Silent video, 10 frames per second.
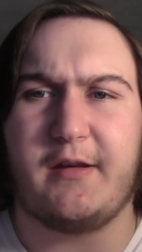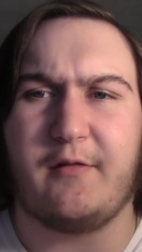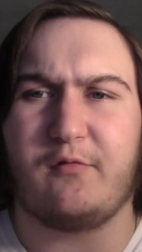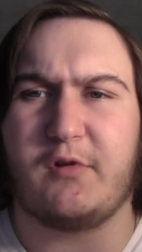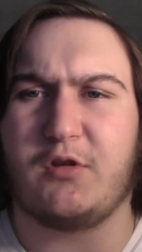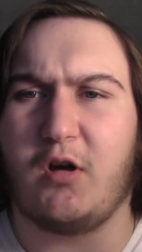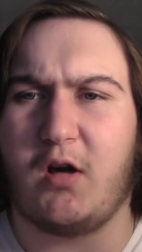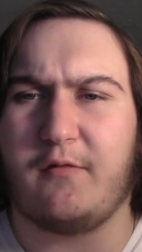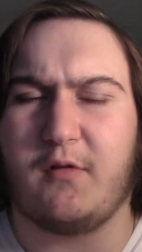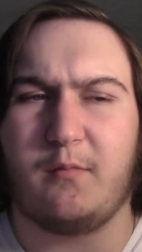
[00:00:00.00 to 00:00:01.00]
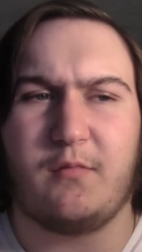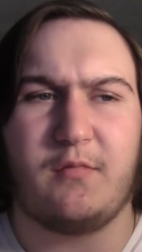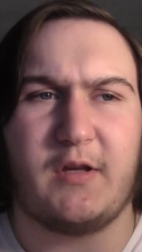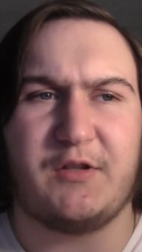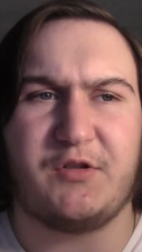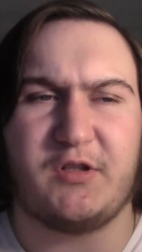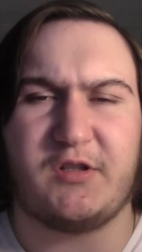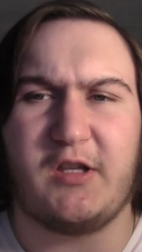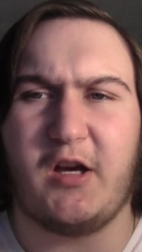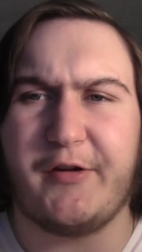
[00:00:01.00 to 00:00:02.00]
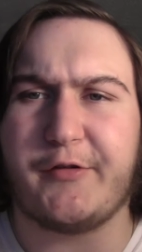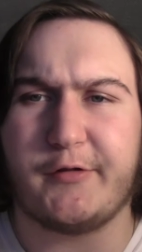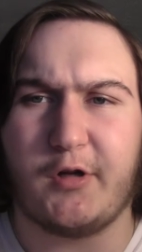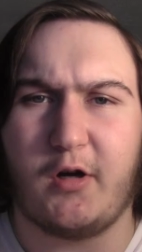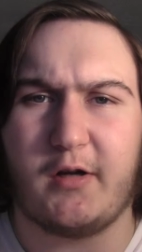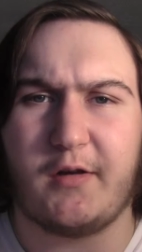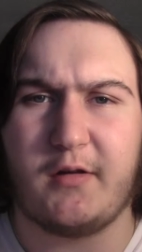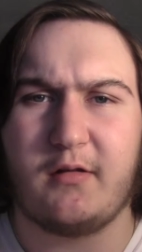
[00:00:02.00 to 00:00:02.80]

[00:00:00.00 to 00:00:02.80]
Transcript: everyone thought of him as just the underdog.